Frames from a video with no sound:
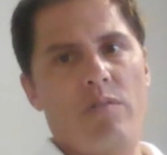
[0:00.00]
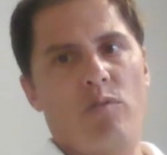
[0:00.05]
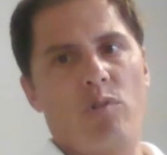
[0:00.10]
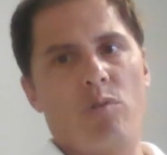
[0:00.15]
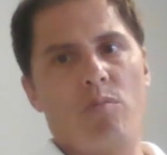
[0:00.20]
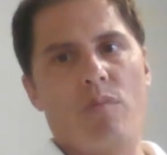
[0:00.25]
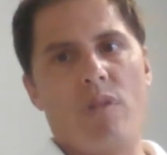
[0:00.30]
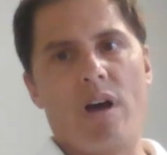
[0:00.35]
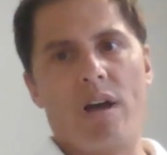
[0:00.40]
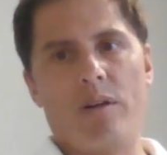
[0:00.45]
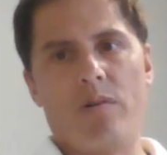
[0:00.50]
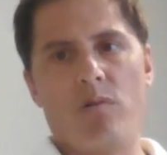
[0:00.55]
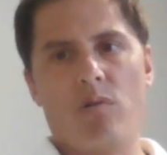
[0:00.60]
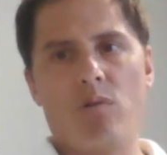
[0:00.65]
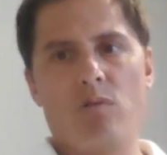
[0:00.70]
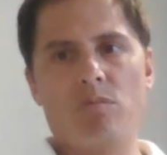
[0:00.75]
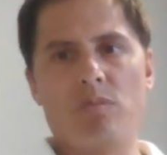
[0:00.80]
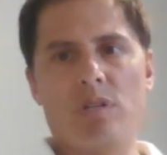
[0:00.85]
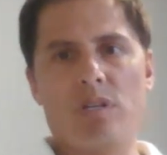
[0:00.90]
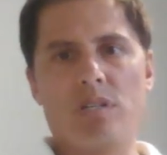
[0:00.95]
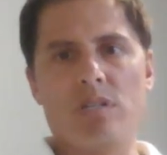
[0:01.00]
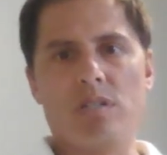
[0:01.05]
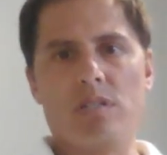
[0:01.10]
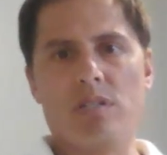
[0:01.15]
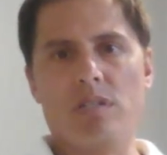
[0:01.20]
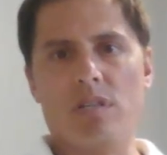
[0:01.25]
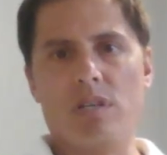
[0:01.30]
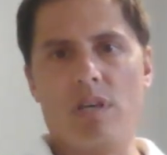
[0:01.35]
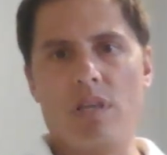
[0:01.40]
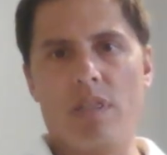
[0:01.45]
with microbes is
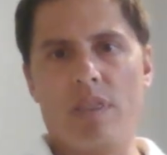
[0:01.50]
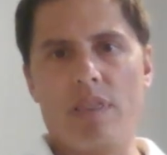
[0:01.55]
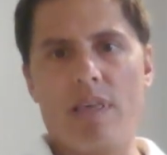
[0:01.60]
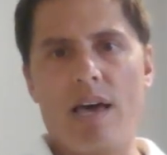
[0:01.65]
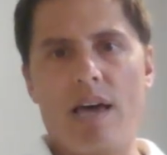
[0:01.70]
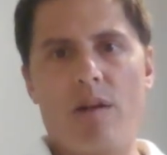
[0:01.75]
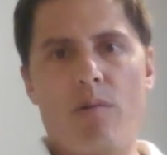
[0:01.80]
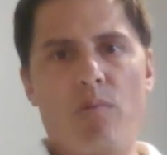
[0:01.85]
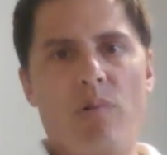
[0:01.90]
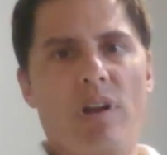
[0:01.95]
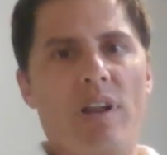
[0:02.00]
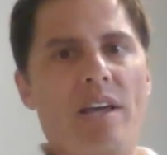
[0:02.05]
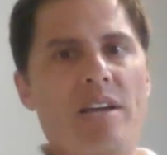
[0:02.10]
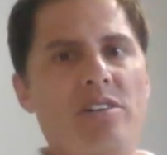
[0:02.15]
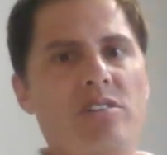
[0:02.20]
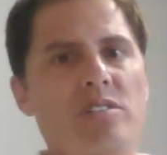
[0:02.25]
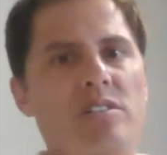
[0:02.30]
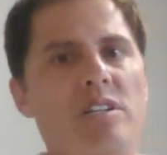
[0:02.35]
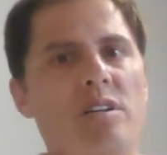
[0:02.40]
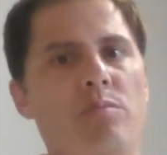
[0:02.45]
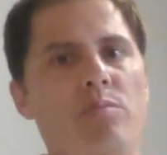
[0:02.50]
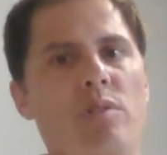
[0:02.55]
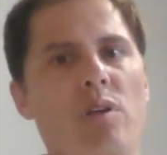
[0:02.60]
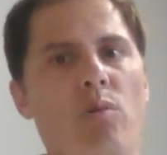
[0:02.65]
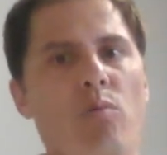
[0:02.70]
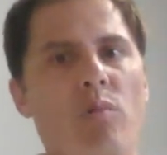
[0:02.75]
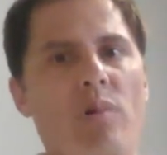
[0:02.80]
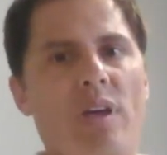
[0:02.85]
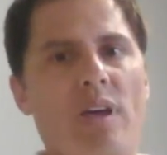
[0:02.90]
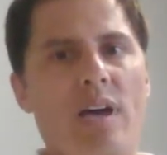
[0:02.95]
that relationship that
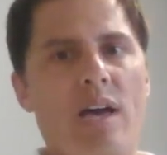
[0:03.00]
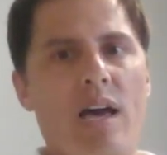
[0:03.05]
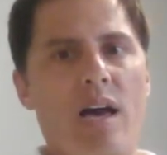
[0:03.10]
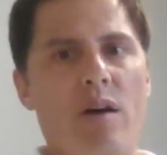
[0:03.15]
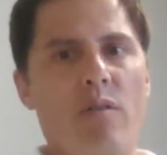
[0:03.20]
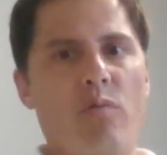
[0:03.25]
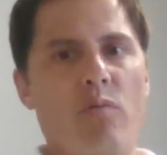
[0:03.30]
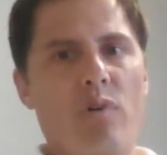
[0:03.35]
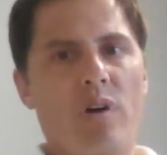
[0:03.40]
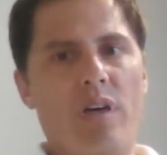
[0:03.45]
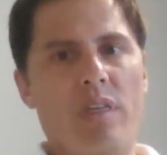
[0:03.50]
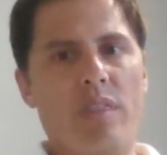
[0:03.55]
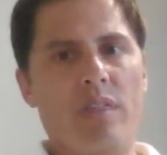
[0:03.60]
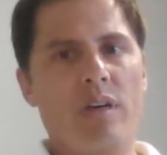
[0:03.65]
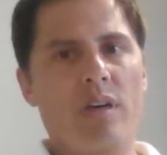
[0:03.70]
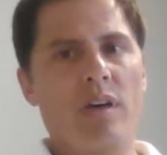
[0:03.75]
we have with